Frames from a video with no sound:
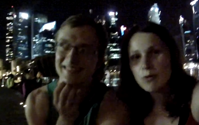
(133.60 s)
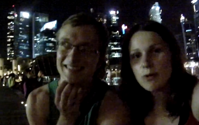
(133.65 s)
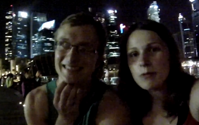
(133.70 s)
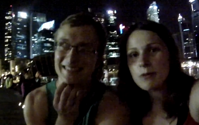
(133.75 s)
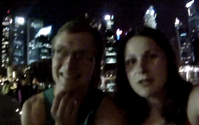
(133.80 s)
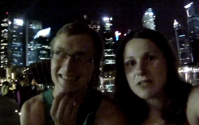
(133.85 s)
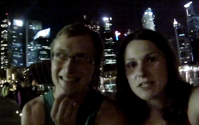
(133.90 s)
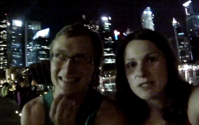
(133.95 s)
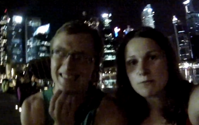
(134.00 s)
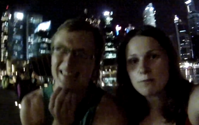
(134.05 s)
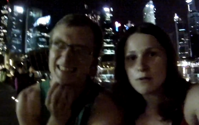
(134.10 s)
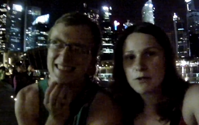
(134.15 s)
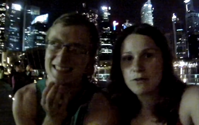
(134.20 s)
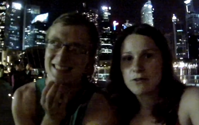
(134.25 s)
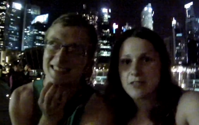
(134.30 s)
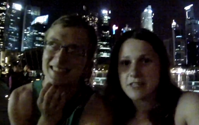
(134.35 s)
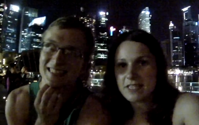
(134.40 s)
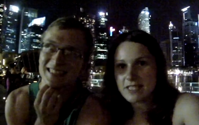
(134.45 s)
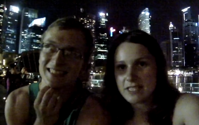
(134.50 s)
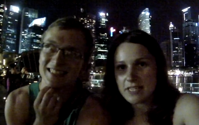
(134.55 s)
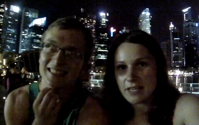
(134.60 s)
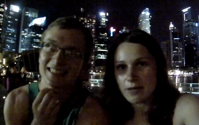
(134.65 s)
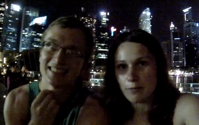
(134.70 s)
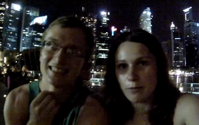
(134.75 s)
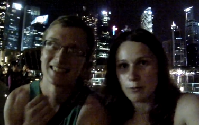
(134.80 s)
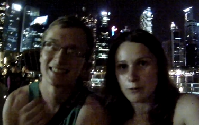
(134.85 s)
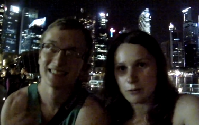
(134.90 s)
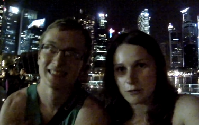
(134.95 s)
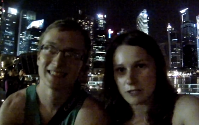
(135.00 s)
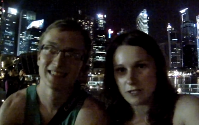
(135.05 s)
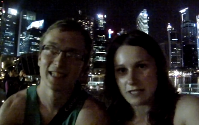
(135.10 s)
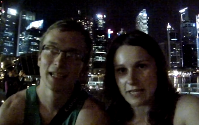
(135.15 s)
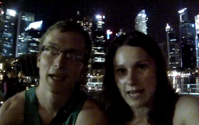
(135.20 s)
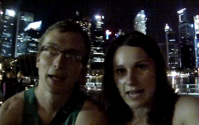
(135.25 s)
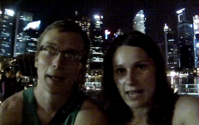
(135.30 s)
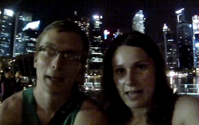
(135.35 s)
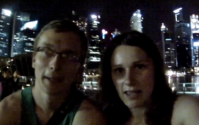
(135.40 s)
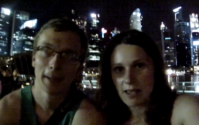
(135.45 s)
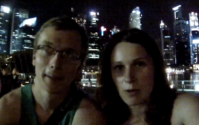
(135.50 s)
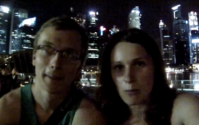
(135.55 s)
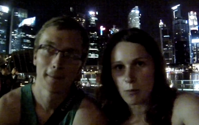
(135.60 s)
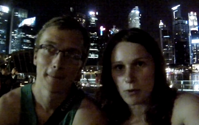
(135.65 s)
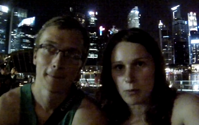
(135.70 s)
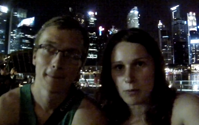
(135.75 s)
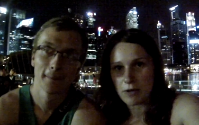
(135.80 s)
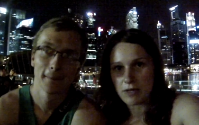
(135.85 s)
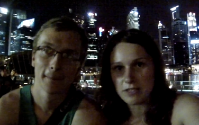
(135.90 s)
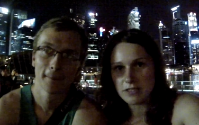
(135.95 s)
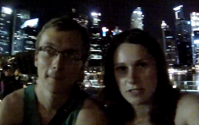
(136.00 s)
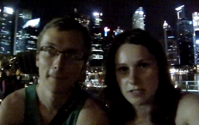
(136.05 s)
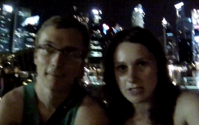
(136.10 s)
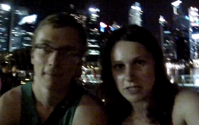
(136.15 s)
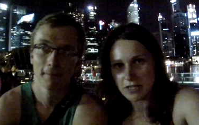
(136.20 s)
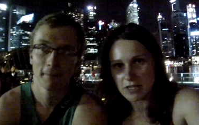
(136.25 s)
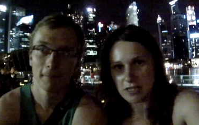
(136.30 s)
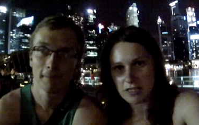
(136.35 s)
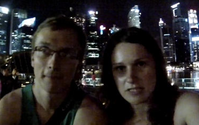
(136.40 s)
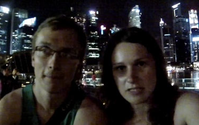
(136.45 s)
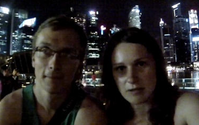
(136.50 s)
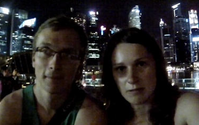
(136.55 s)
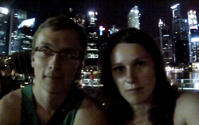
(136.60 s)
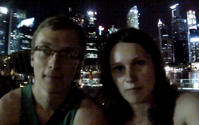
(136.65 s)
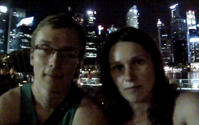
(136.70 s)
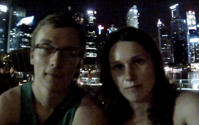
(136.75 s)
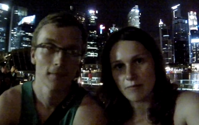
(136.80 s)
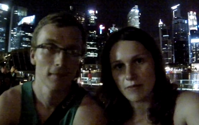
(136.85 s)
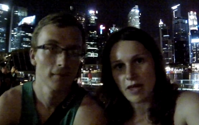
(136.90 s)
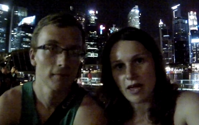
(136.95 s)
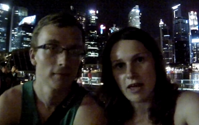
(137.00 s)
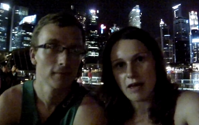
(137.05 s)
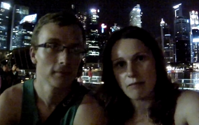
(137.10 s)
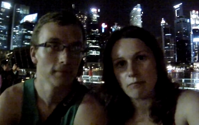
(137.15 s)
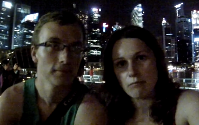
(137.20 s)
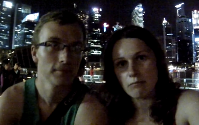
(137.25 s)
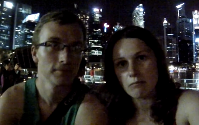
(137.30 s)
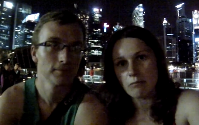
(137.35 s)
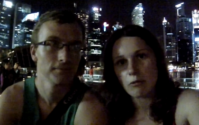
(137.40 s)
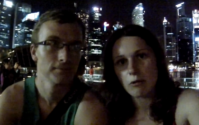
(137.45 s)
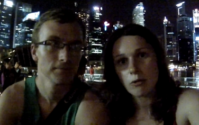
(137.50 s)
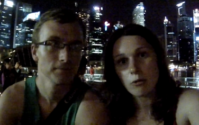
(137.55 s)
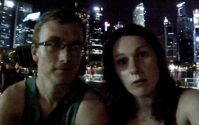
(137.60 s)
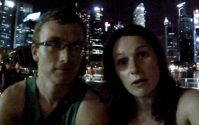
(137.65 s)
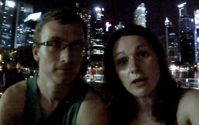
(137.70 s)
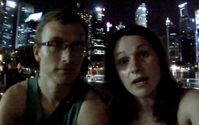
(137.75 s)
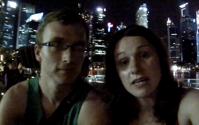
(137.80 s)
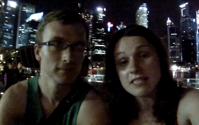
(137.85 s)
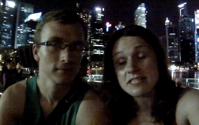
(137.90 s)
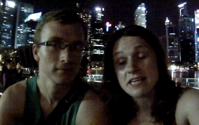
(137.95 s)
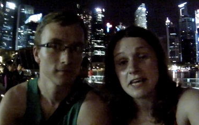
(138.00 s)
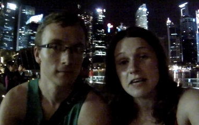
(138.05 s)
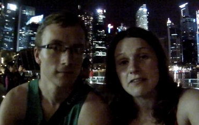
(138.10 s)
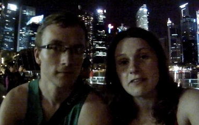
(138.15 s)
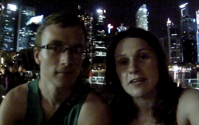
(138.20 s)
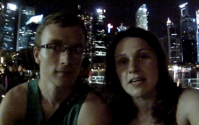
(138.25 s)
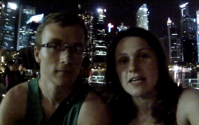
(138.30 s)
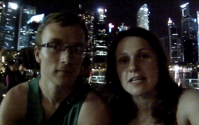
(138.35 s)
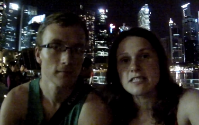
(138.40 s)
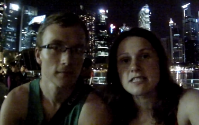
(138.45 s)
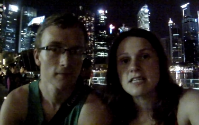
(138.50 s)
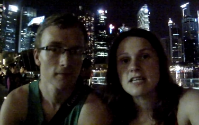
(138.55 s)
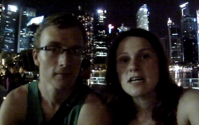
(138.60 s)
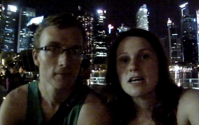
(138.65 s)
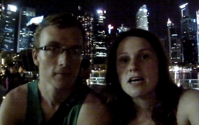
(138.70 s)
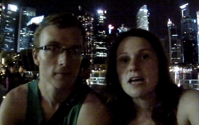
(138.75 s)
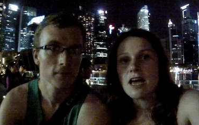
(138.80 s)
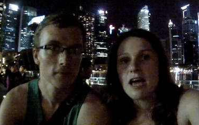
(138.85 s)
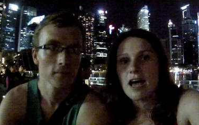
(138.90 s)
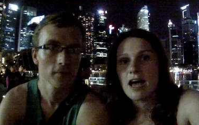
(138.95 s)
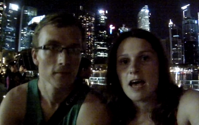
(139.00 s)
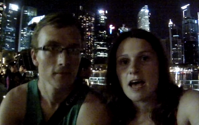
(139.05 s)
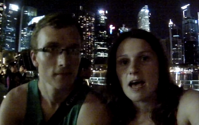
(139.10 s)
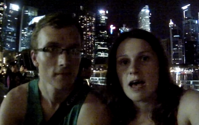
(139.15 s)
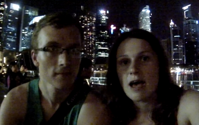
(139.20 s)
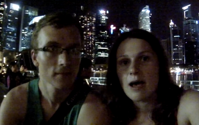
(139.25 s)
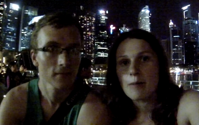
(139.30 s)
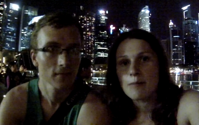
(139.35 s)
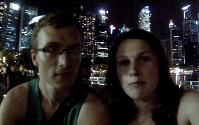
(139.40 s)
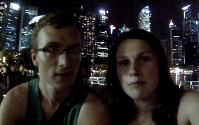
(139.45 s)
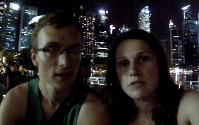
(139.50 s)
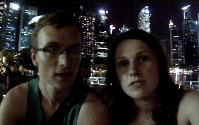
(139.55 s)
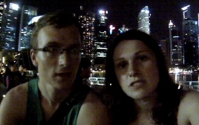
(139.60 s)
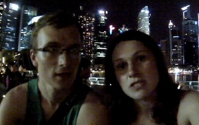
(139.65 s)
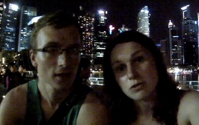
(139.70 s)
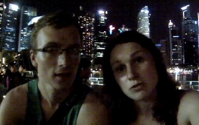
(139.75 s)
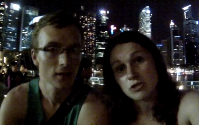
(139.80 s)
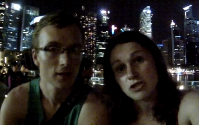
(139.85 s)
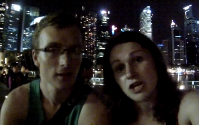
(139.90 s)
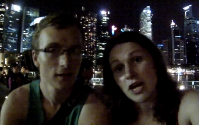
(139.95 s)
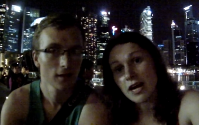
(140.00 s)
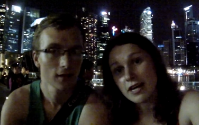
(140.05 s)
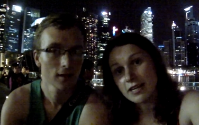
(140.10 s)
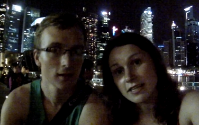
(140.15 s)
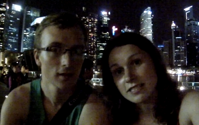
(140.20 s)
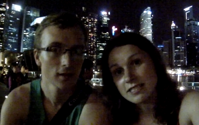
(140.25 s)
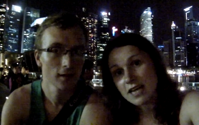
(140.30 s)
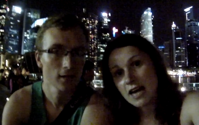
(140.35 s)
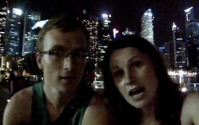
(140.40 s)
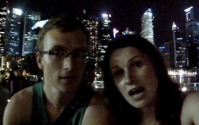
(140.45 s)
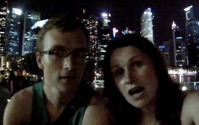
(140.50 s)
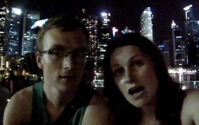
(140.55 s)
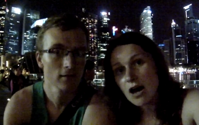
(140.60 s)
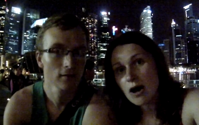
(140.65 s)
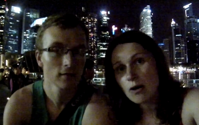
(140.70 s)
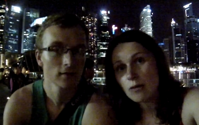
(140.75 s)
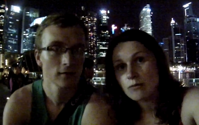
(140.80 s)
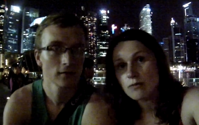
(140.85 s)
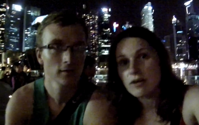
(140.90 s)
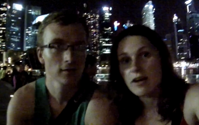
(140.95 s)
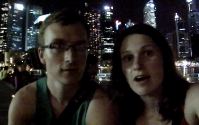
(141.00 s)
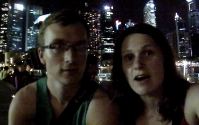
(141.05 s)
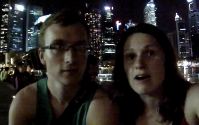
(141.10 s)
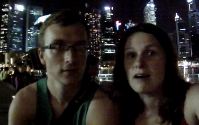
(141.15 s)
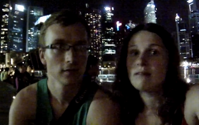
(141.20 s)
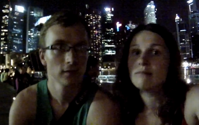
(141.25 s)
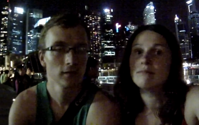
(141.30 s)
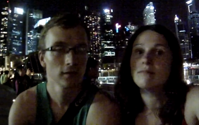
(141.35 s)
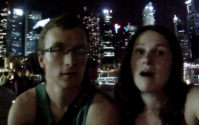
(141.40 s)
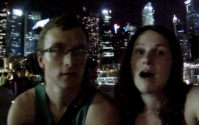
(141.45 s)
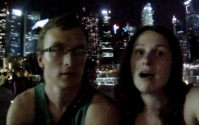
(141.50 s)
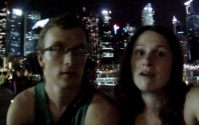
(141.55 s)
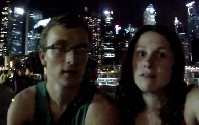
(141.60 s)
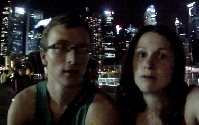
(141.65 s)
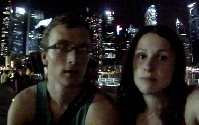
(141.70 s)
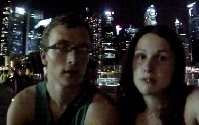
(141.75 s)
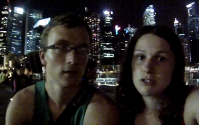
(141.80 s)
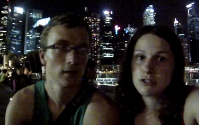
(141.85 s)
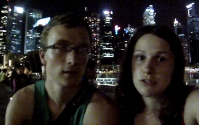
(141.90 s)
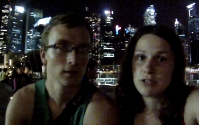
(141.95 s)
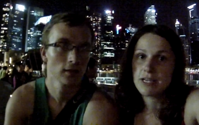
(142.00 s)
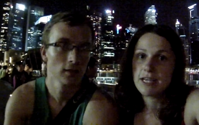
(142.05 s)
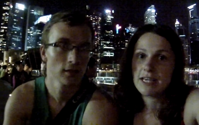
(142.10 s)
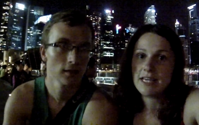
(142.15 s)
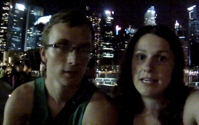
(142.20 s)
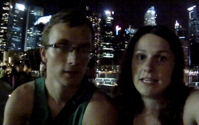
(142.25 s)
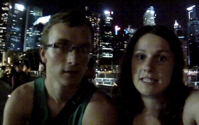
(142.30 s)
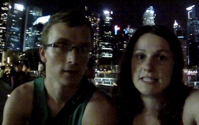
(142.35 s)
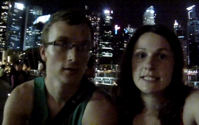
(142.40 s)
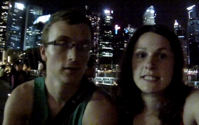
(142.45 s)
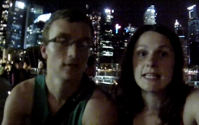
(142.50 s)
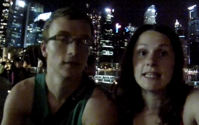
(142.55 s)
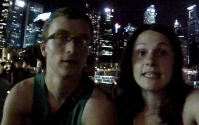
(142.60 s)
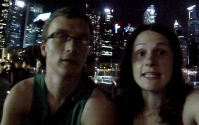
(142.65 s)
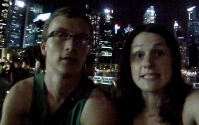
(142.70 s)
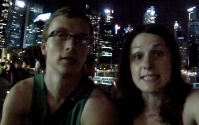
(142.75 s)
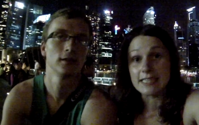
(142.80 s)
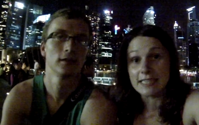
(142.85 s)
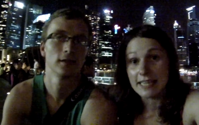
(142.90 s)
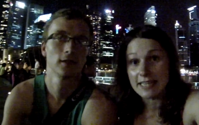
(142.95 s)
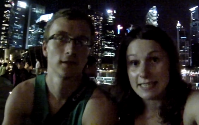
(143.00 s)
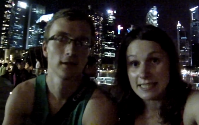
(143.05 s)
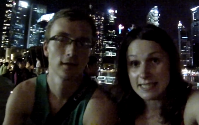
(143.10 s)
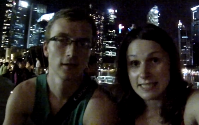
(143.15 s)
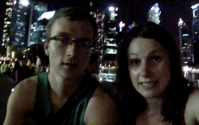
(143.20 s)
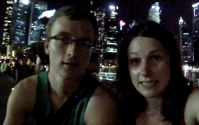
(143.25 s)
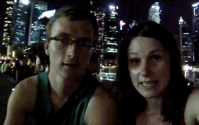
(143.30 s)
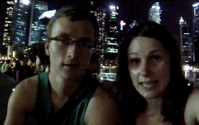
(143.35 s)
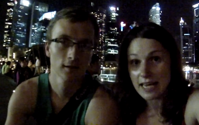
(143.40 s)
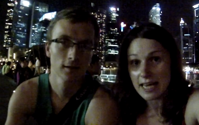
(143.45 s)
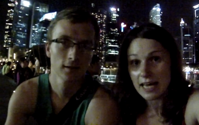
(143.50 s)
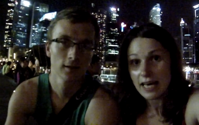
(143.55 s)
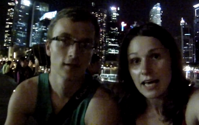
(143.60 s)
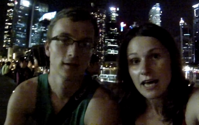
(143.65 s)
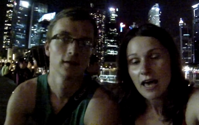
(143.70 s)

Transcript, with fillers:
Speaker 1: we were exploring Singapore today, we went to some um, quite nice areas. Um, so Chinatown, um, Arab Street, Little India.